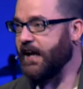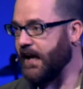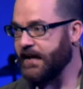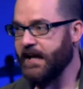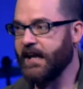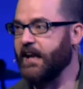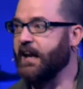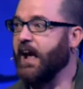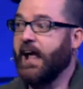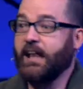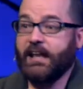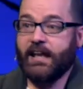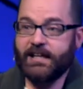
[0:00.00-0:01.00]
I get it. I
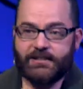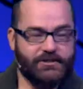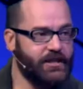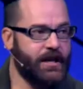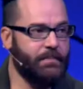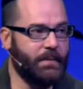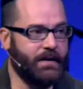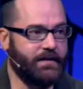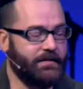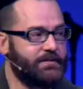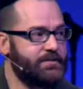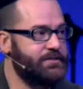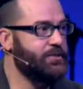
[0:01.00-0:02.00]
like shopping.
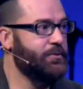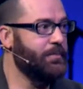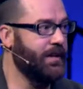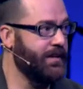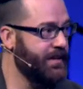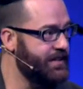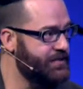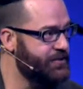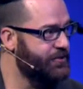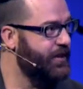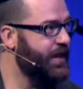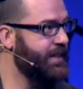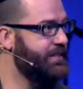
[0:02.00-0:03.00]
Sue me. It's
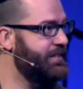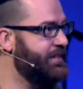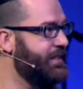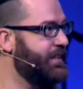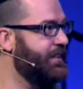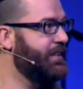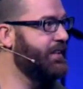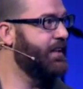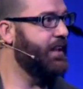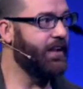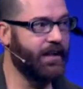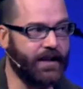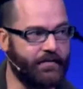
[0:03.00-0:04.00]
great. I
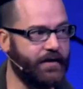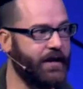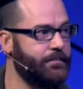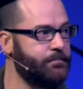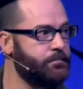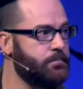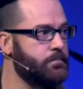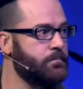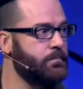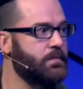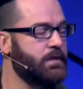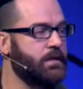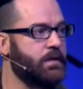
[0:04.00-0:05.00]
love it.
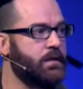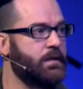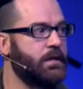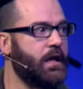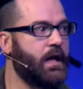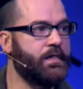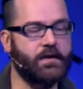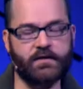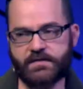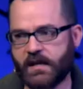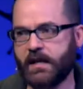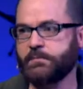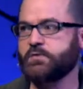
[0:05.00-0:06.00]
And there are
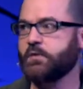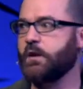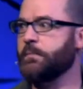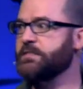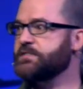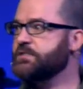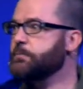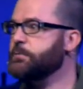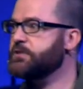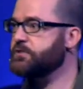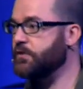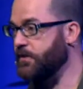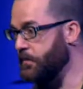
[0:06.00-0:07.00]
times when I'm in
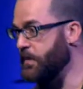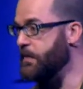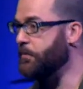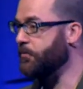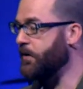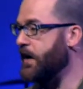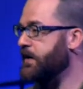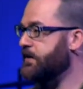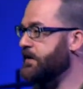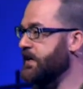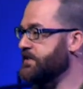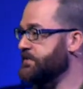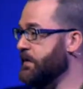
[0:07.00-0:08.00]
Superstore that people
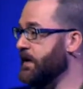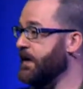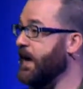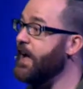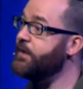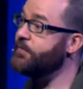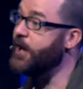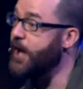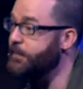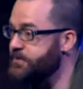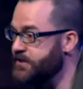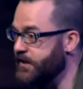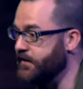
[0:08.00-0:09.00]
recognize me and I have an
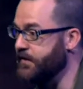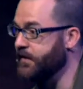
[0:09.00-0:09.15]
option.